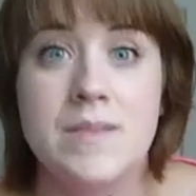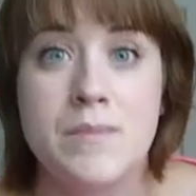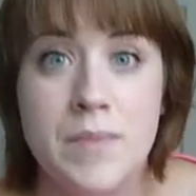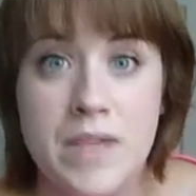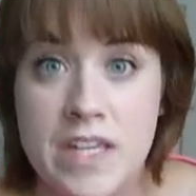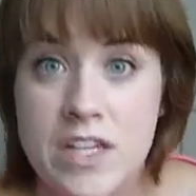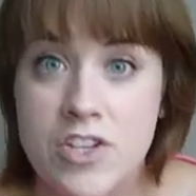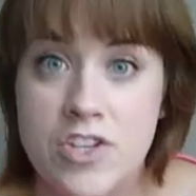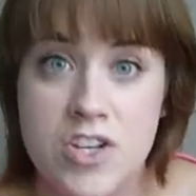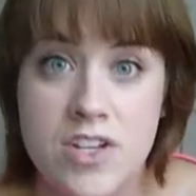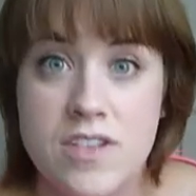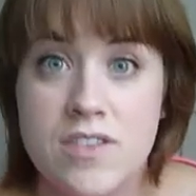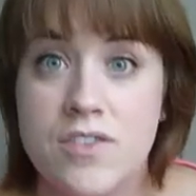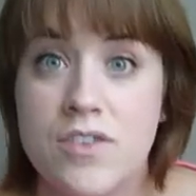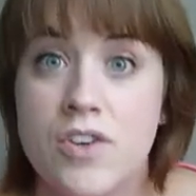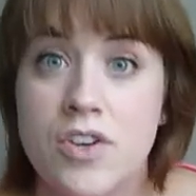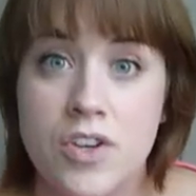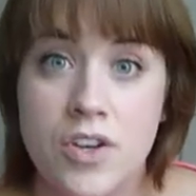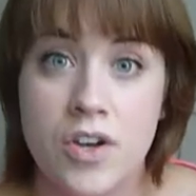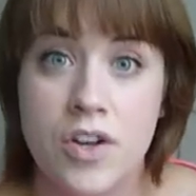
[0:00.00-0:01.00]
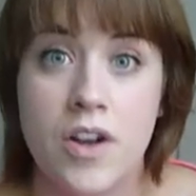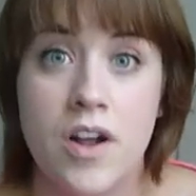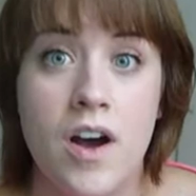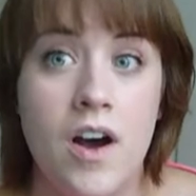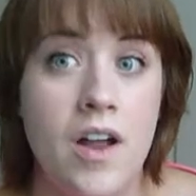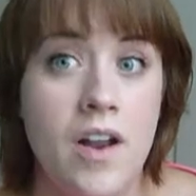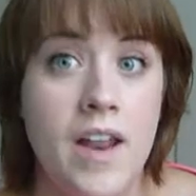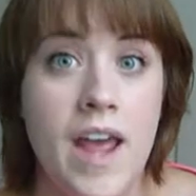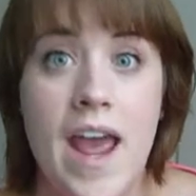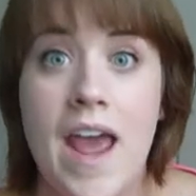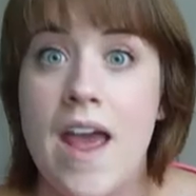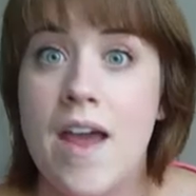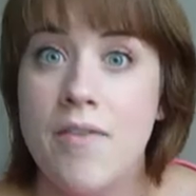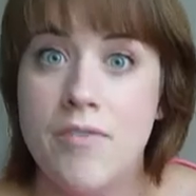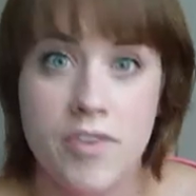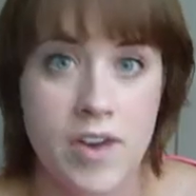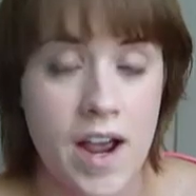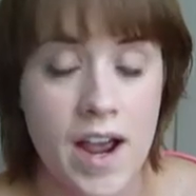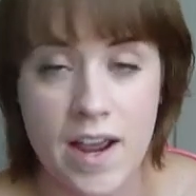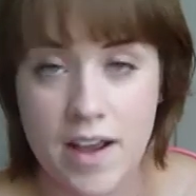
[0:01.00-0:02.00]
and peaches look good on
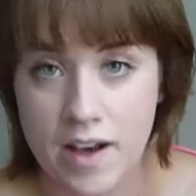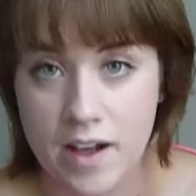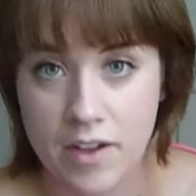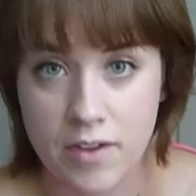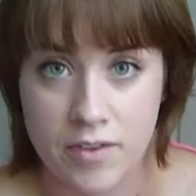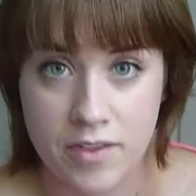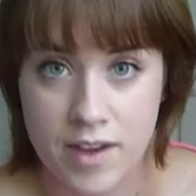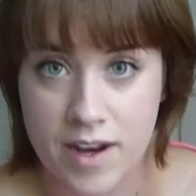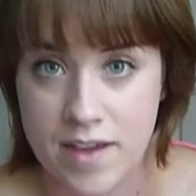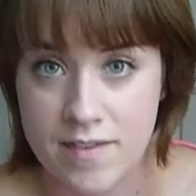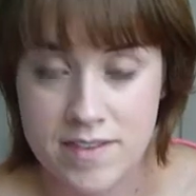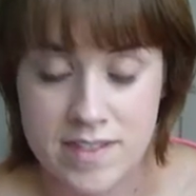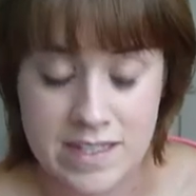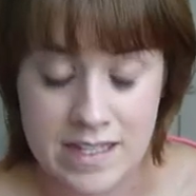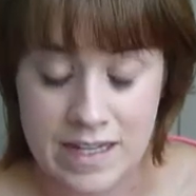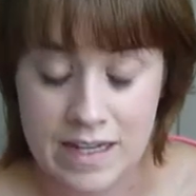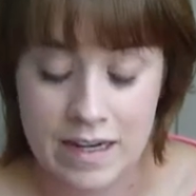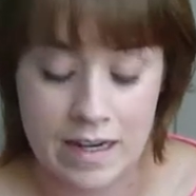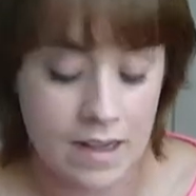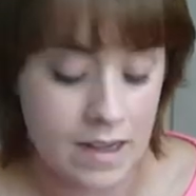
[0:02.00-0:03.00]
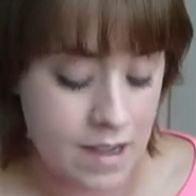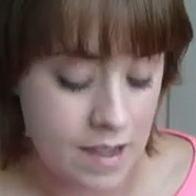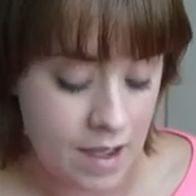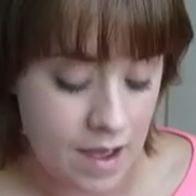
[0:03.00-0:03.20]
every eye color that I've seen.